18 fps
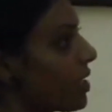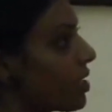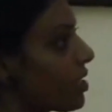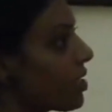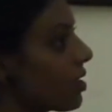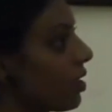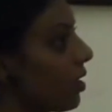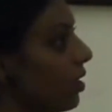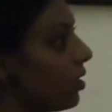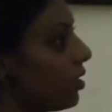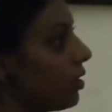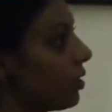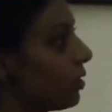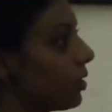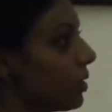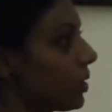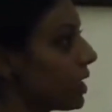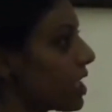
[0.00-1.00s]
As
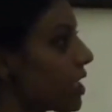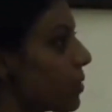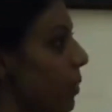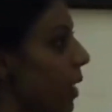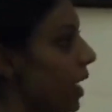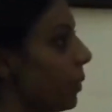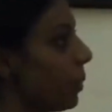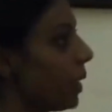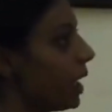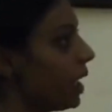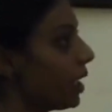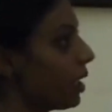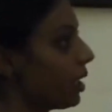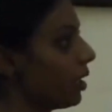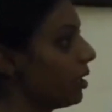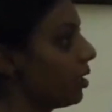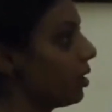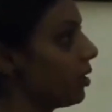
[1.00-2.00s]
this might
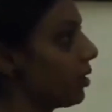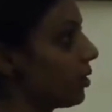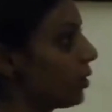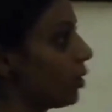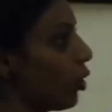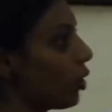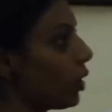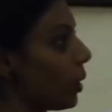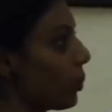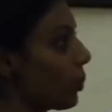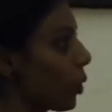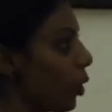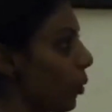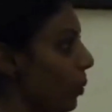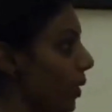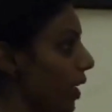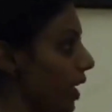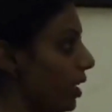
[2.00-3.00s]
be not
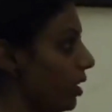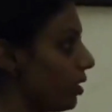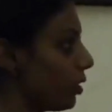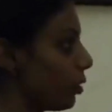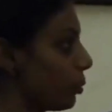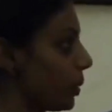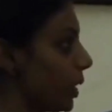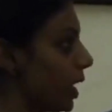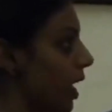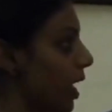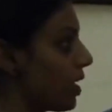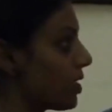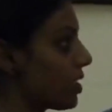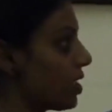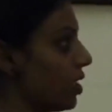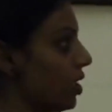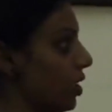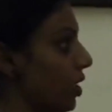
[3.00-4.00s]
appropriate to be
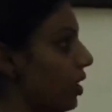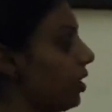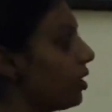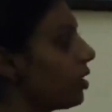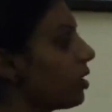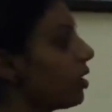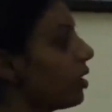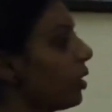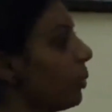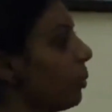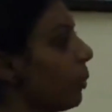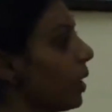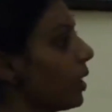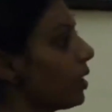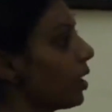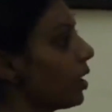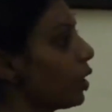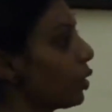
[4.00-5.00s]
asked here,
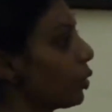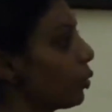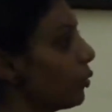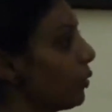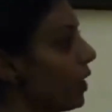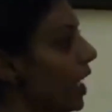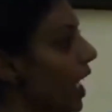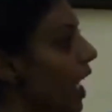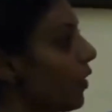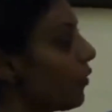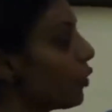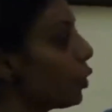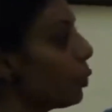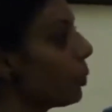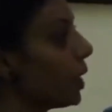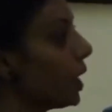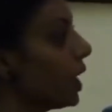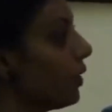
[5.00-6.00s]
but do we
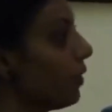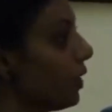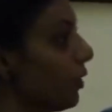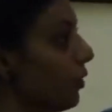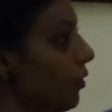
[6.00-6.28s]
have to believe